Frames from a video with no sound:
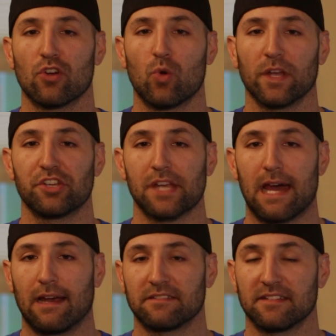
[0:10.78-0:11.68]
a quick
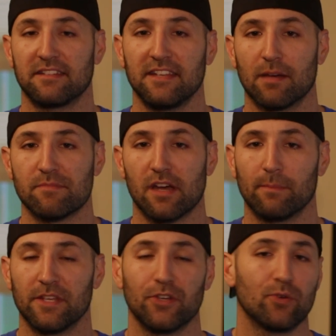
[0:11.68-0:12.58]
shout out to
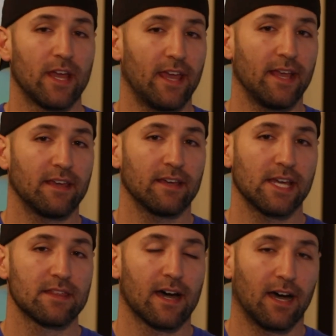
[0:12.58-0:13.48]
TMW,
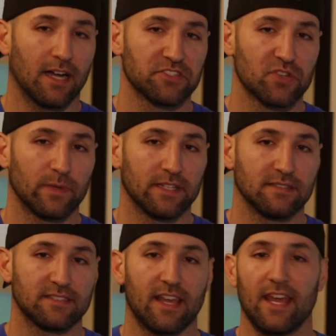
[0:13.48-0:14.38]
aka the Hodge
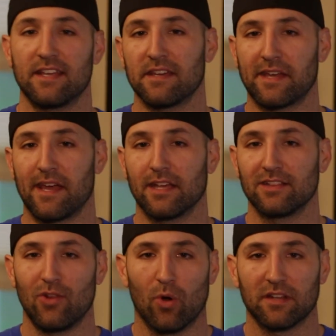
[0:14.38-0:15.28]
Twins, aka
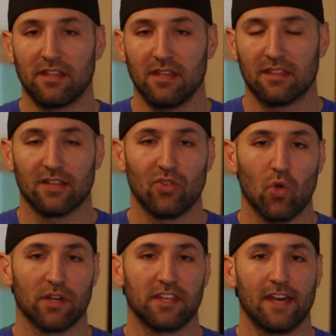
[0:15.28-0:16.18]
Lord Keith and
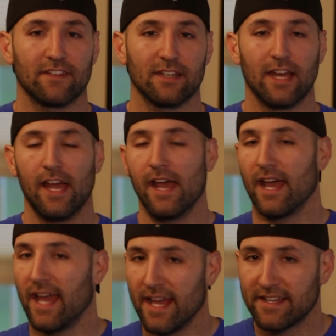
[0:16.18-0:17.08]
Lord Kevin,
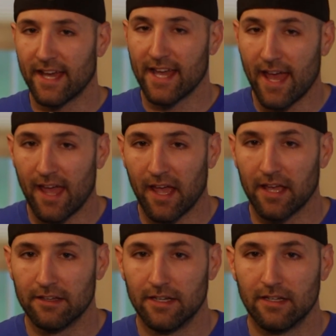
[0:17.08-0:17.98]

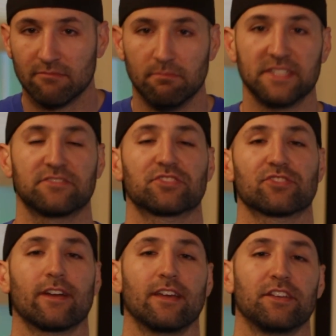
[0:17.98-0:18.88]
aka Mr.
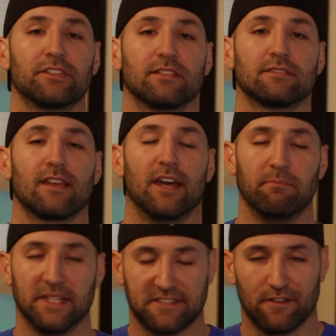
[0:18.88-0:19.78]
Striations
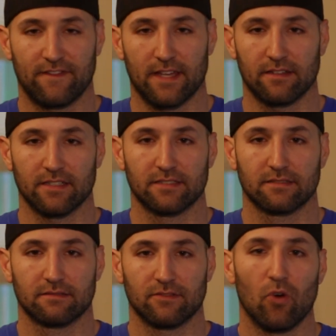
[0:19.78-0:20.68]
and Mr. Feathers,
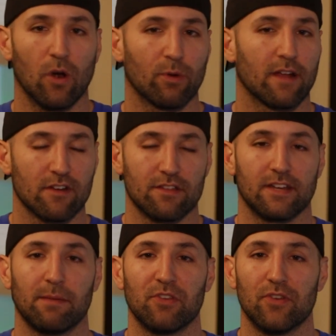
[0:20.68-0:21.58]
or whatever other
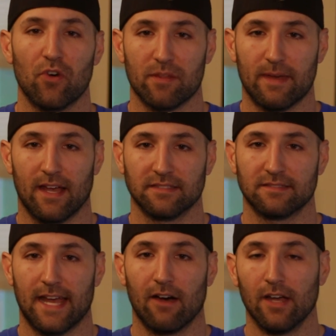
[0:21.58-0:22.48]
name you know them
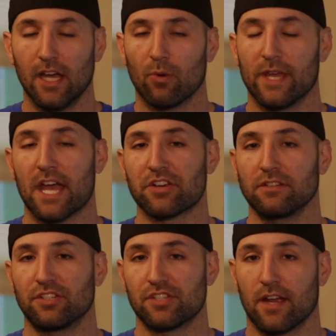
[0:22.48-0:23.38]
as. Now, we
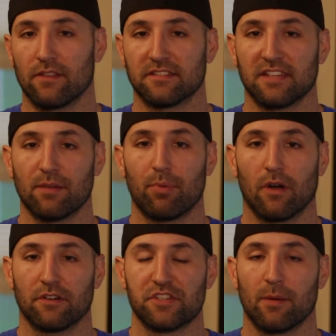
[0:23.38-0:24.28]
actually share the same
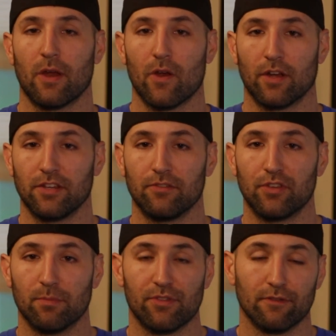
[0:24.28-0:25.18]
partnership here on
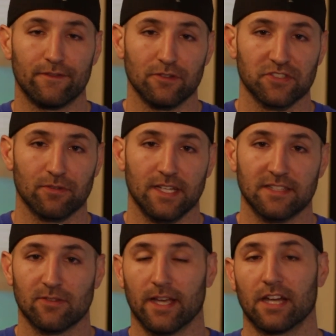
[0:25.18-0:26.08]
YouTube through Full
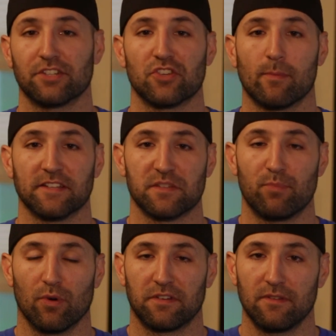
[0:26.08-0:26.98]
Screen, so I got to show my
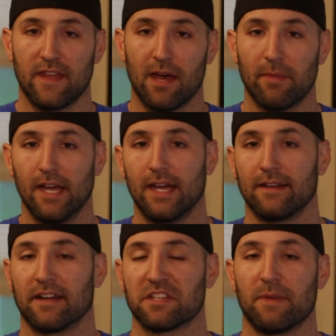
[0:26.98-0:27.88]
support to them.
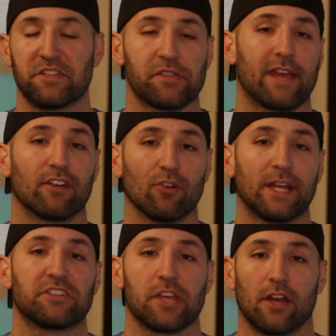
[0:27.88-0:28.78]
Not to mention they have a
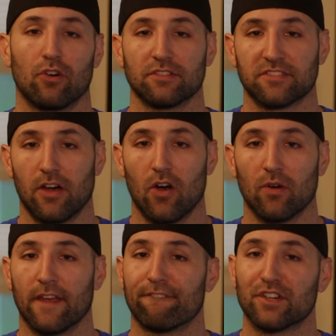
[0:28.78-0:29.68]
great channel.
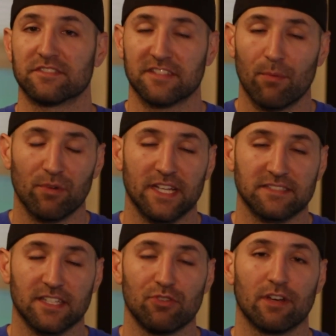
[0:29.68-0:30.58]
So if for some
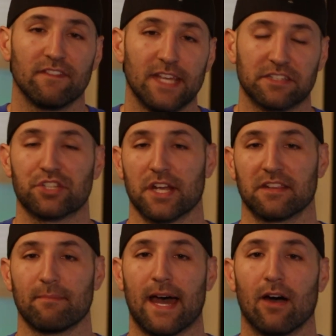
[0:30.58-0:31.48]
reason you have yet to
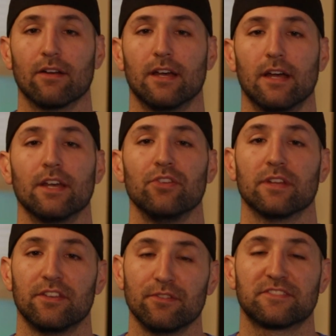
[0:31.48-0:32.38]
check them out, you
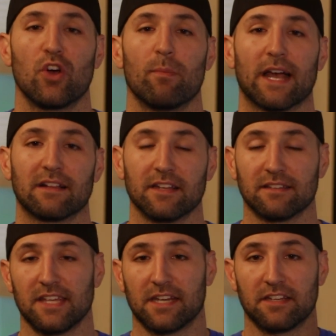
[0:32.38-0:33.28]
can do so by
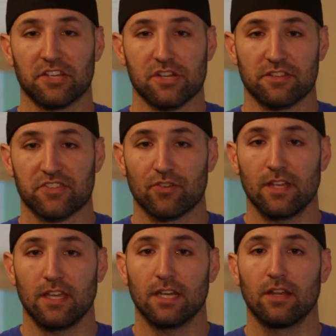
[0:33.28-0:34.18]
clicking the annotation on the
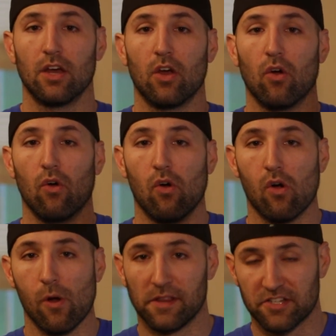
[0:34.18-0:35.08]
screen
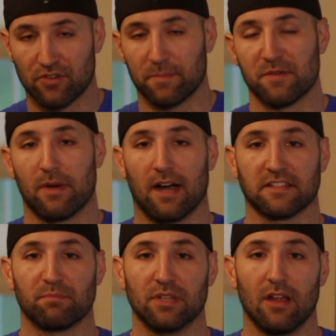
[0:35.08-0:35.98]
or in the description
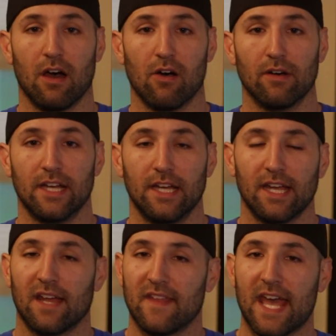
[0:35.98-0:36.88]
box below.
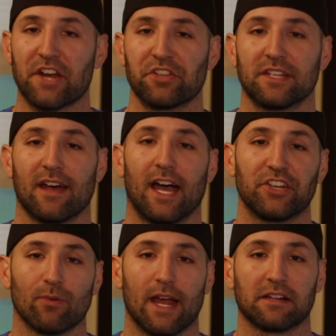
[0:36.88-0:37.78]
And they actually tie
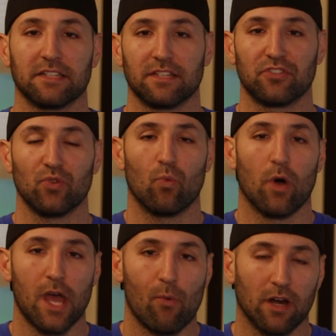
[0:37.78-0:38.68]
directly into
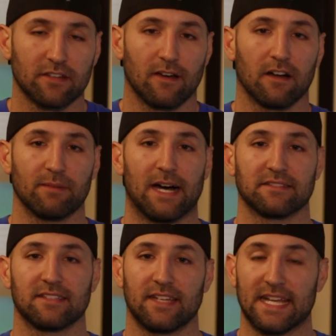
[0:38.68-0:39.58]
what I want to talk
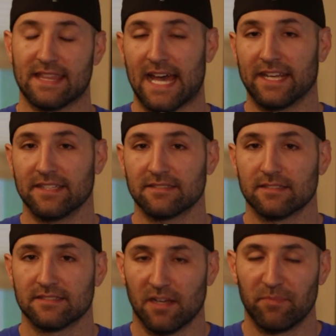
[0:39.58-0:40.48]
about today, and that is
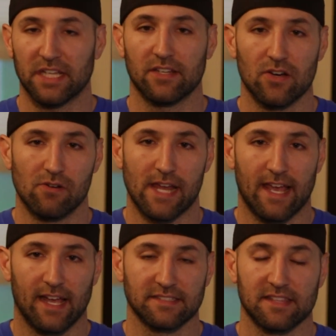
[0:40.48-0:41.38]
something known
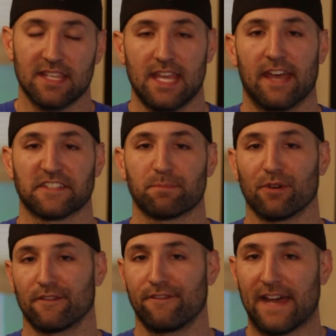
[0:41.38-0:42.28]
as the
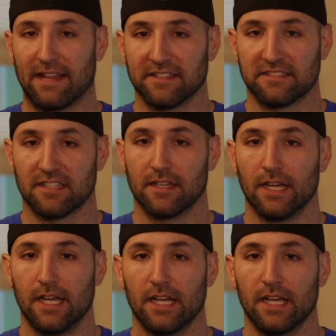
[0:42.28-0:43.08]
expert fallacy.